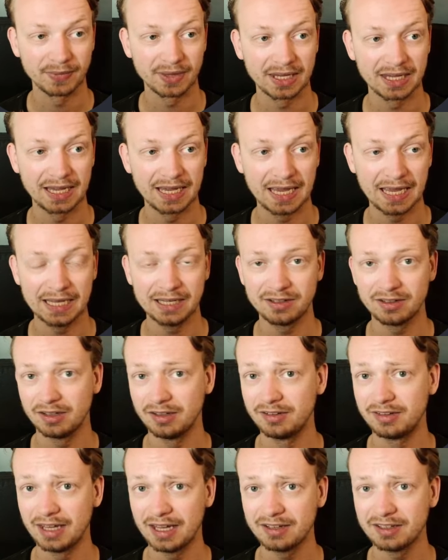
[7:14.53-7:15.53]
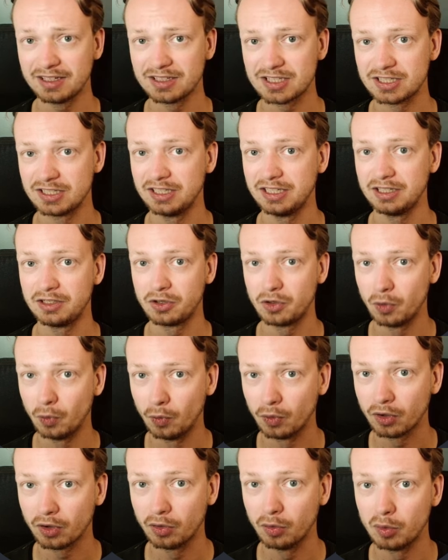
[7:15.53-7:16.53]
And that is the
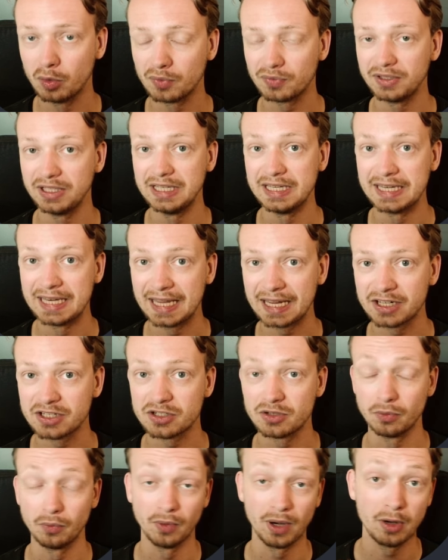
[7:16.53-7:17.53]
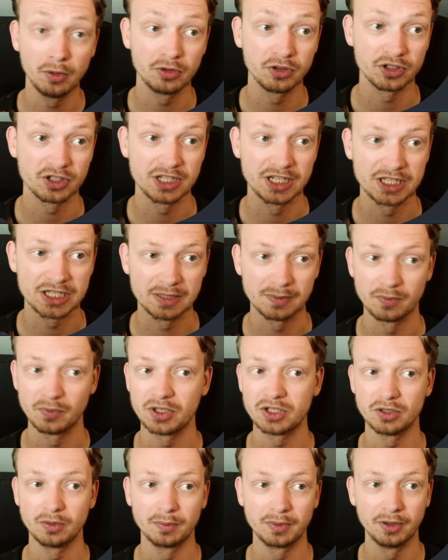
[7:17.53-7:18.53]
core of the Next router system,
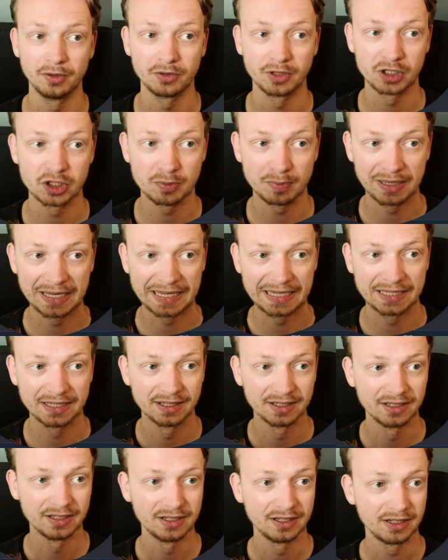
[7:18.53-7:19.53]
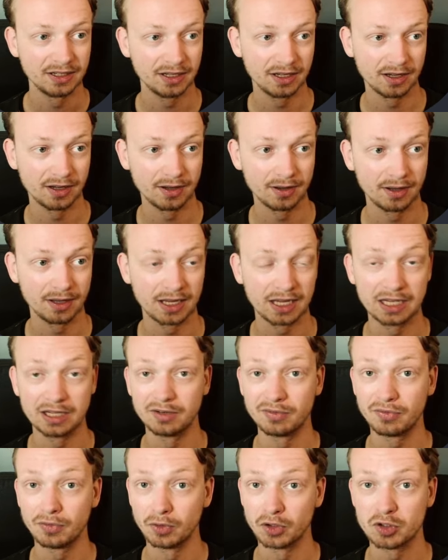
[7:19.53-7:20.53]
which I'm going to explain in the
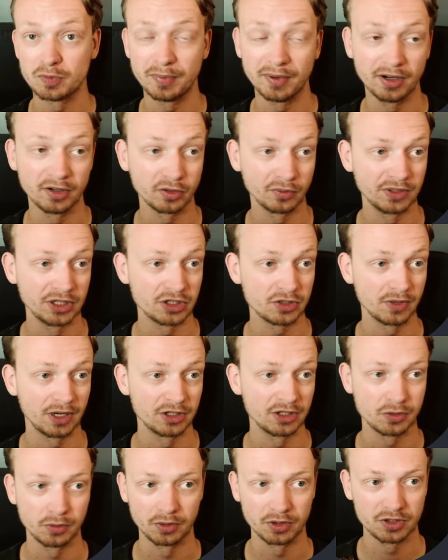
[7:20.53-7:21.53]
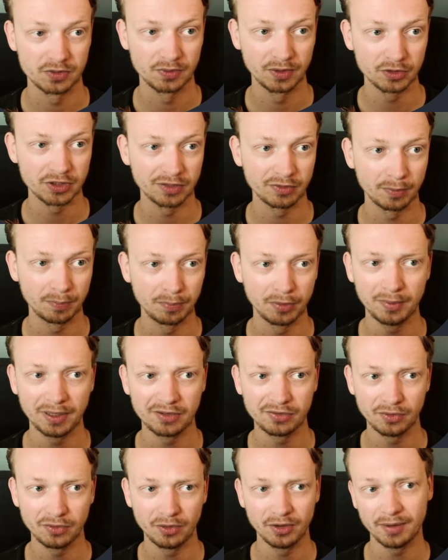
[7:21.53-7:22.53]
first part of this crash course. We also have a public
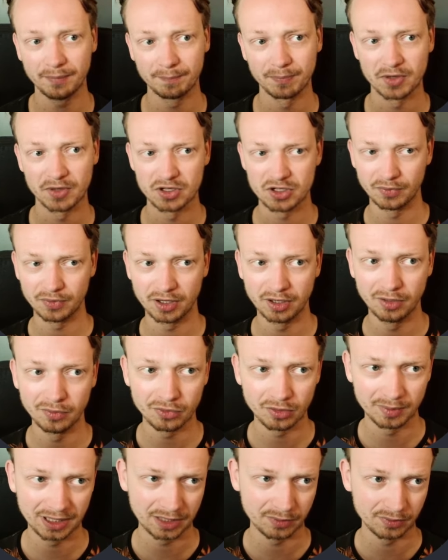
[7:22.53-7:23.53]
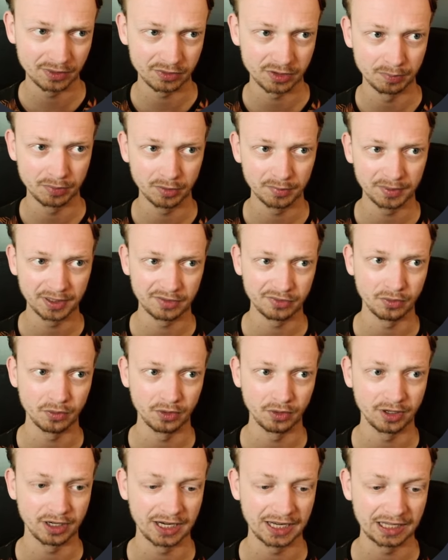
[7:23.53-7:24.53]
folder. So if you're unfamiliar with the public
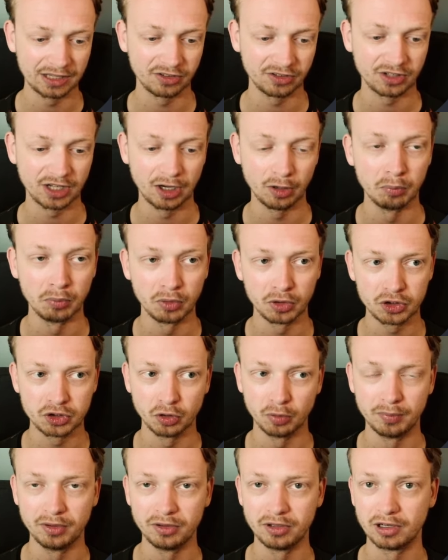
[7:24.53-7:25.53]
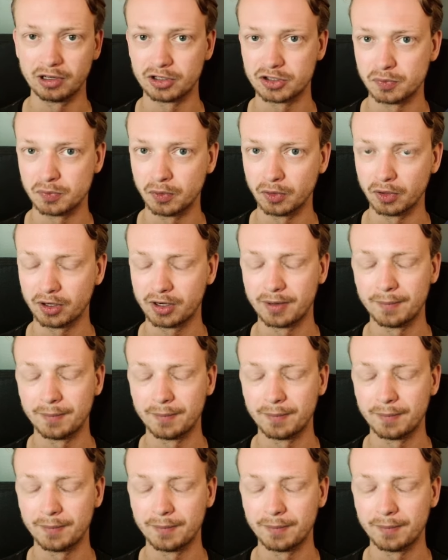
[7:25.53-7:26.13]
folder and how module bundlers work,